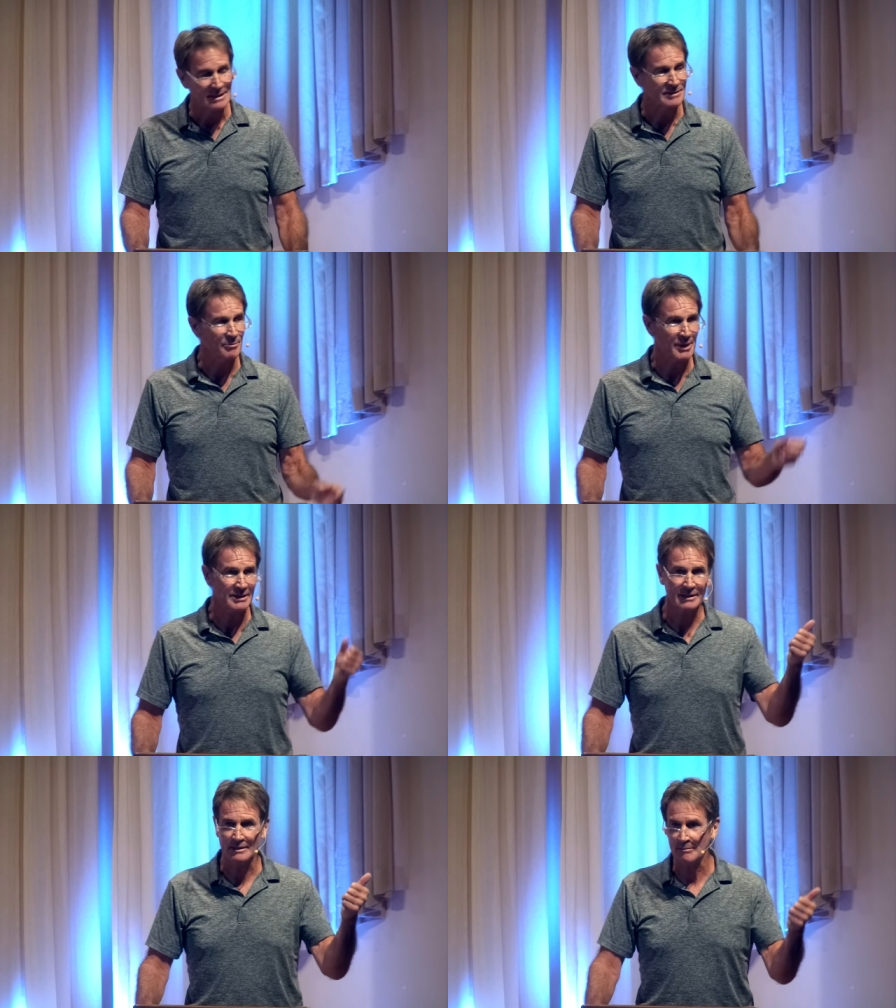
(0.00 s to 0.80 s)
So
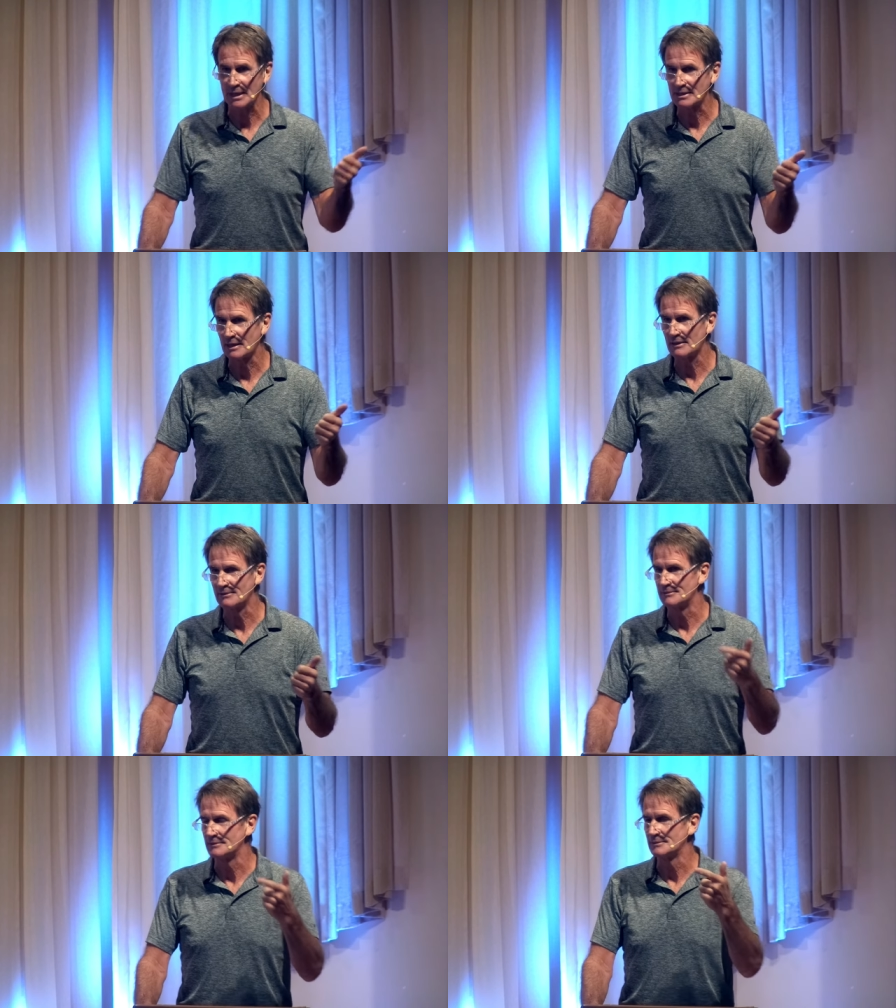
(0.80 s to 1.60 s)
present to
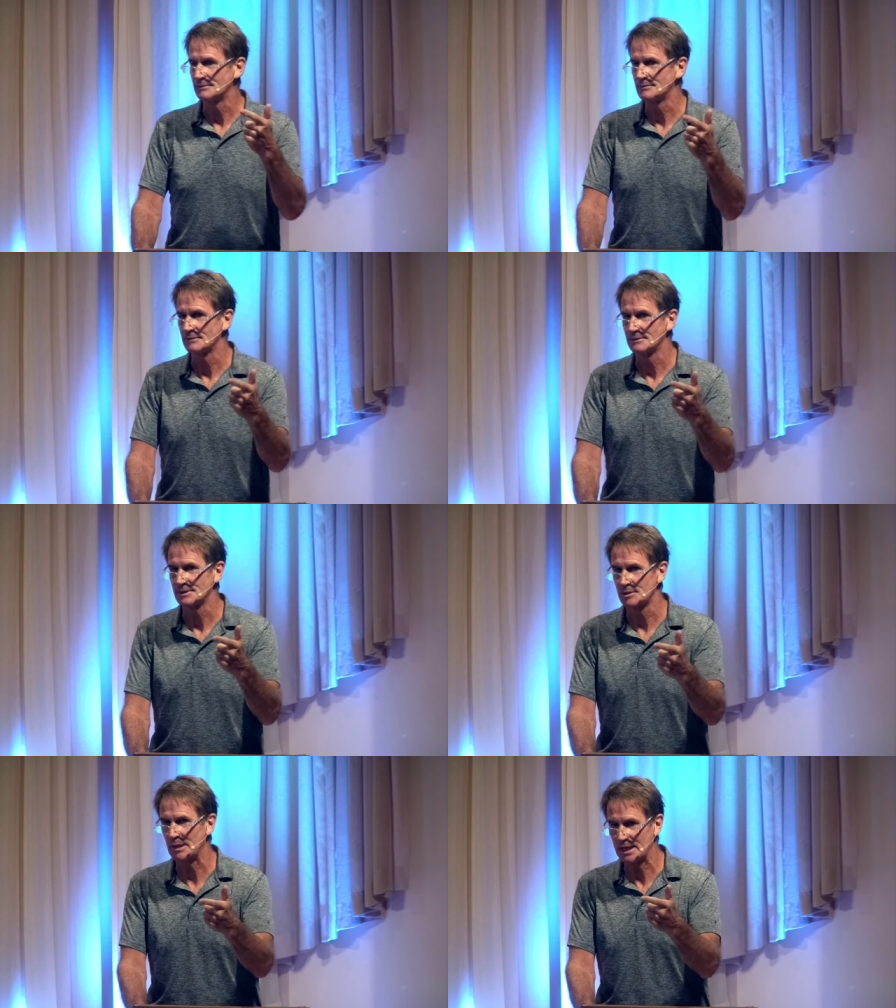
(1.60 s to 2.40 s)
myself,
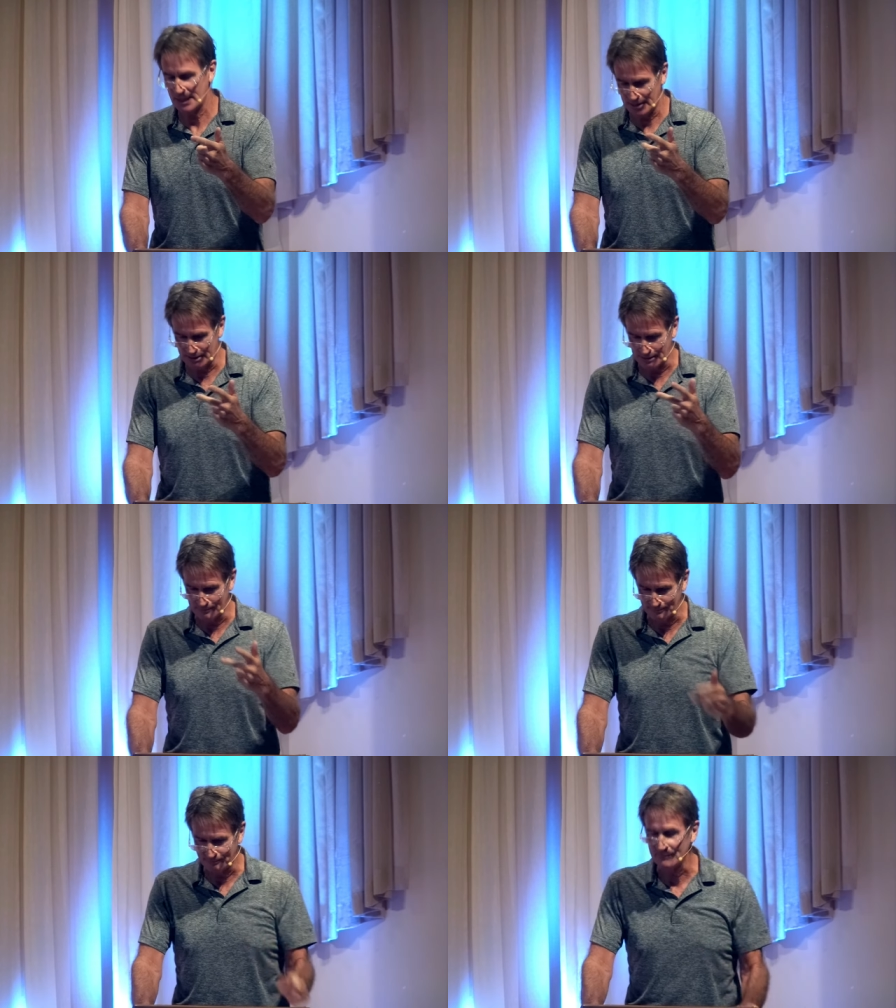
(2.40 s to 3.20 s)
to my kids,
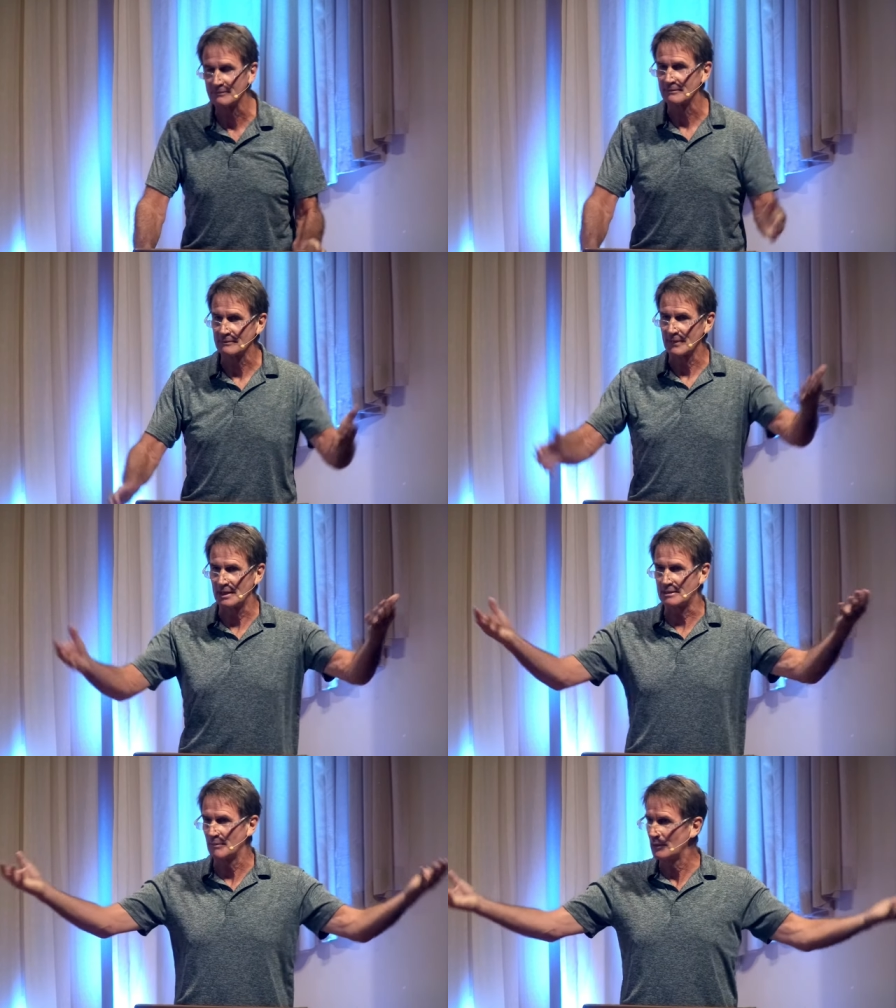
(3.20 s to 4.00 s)

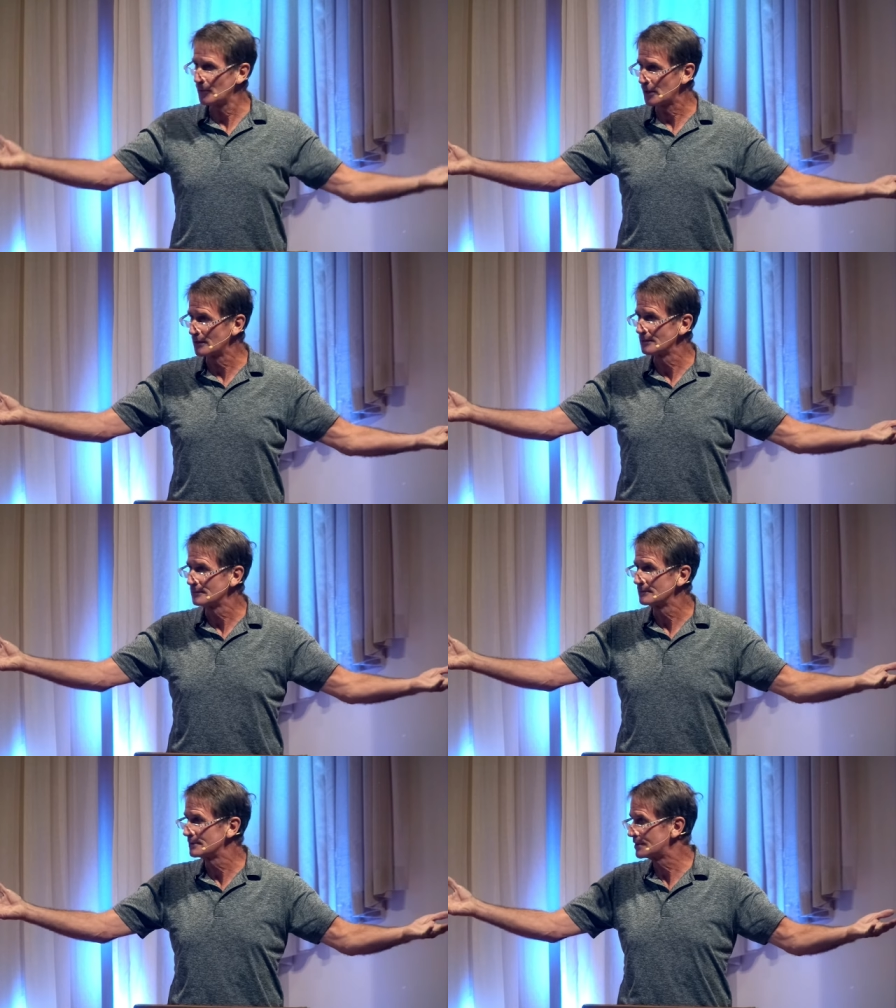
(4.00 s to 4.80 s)
and to my work,
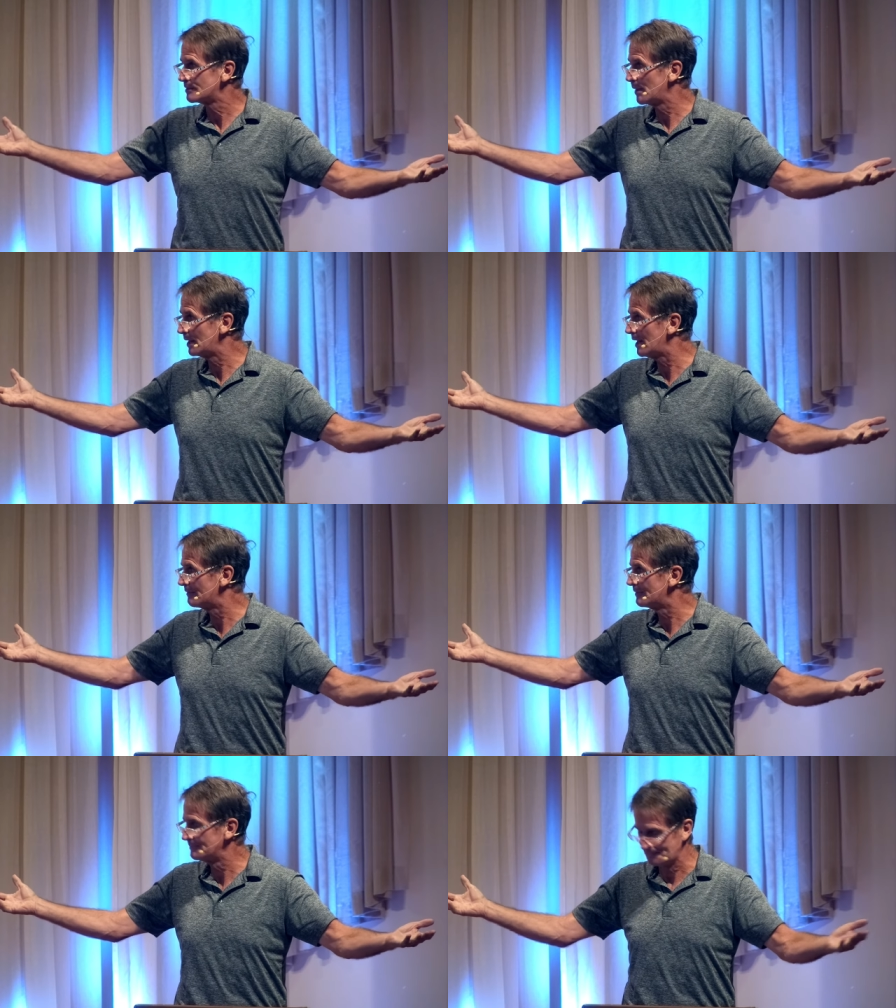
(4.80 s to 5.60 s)
which is my
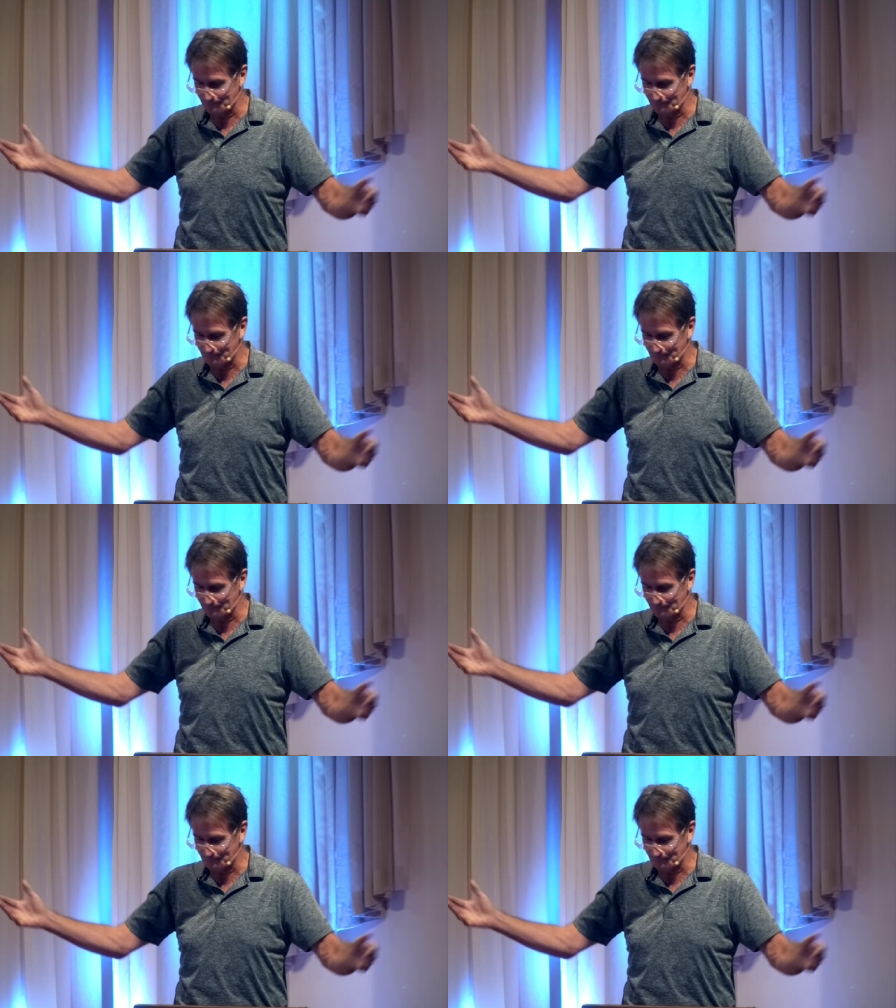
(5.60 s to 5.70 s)
life.